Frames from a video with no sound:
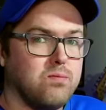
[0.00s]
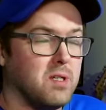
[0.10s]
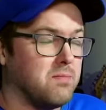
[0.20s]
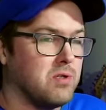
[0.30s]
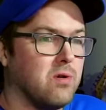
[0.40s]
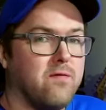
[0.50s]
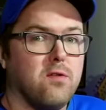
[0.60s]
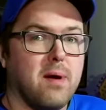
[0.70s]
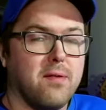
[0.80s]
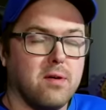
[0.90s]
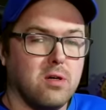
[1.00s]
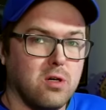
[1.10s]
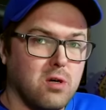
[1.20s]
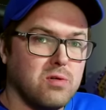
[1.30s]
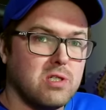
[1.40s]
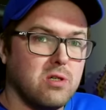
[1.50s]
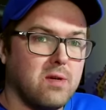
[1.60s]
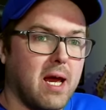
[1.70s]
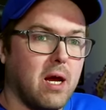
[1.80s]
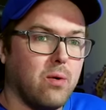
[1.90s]
the sort of format that you're used to
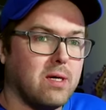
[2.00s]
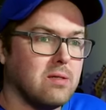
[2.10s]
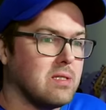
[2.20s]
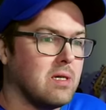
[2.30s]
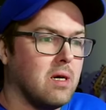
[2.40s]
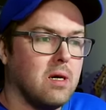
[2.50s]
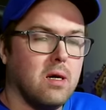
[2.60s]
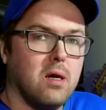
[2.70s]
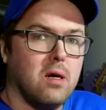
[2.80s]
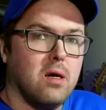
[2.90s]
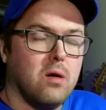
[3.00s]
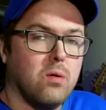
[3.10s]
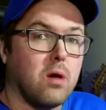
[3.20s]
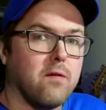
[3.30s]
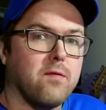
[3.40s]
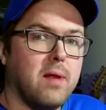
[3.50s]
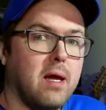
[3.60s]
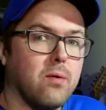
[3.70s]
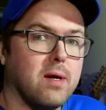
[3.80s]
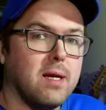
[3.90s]
now, and we'll go from
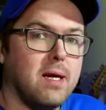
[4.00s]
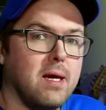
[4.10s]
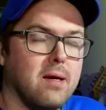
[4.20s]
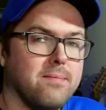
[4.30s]
there, really.